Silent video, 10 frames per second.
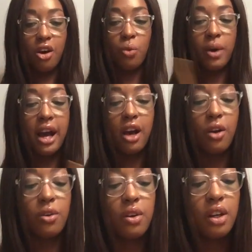oh
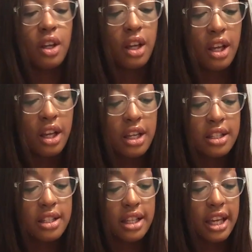wow,
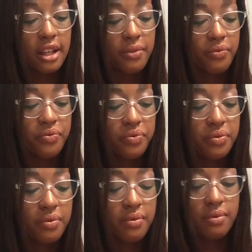it's like
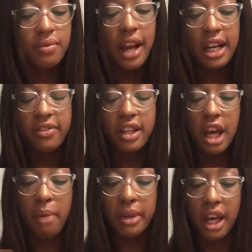not even
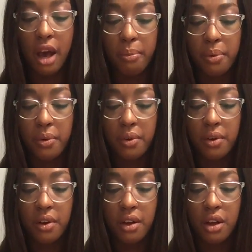coming up
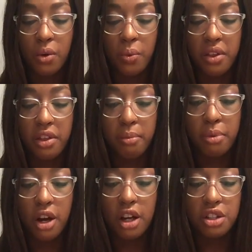with the
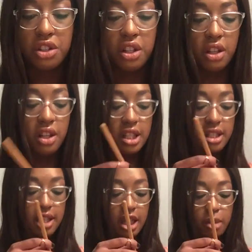brush. And this
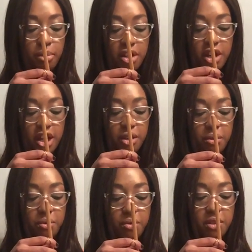is like the brush I
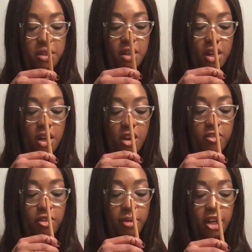use
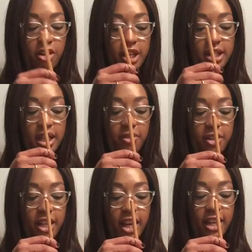for my crease
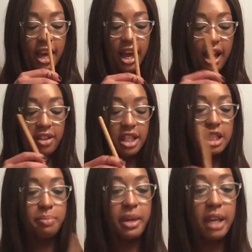every day. Yeah,
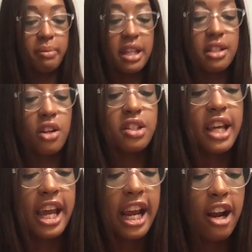these pigments are
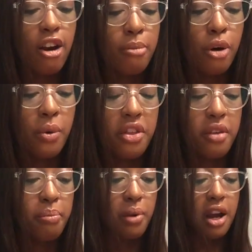terrible with the
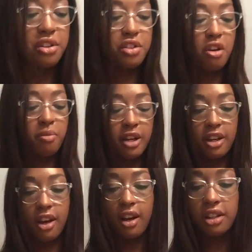brush. Oh my
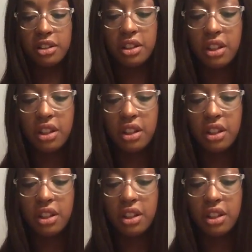gosh.